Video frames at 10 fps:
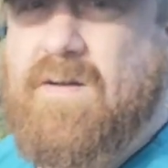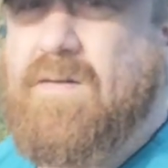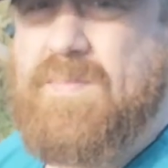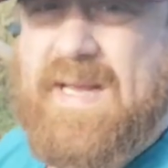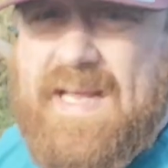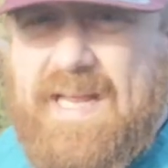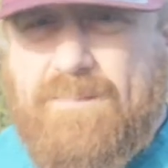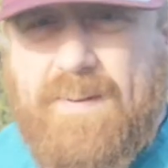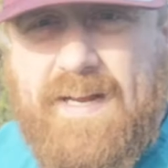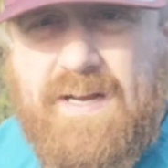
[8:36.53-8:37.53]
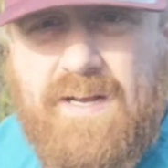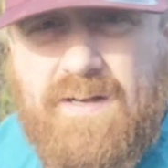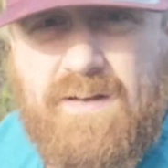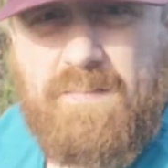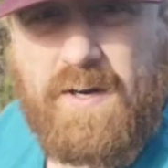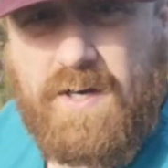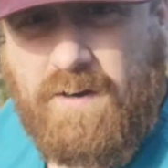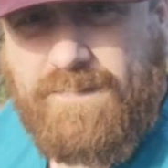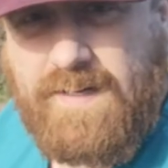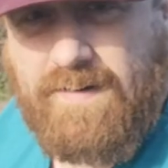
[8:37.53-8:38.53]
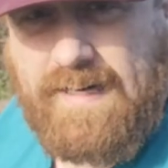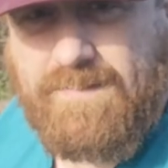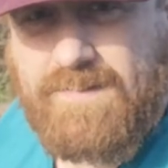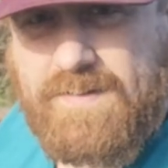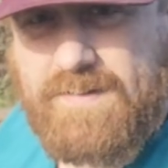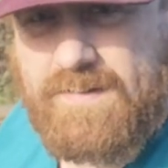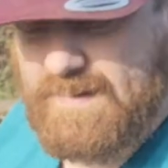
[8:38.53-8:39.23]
I've been keeping my coffee grounds.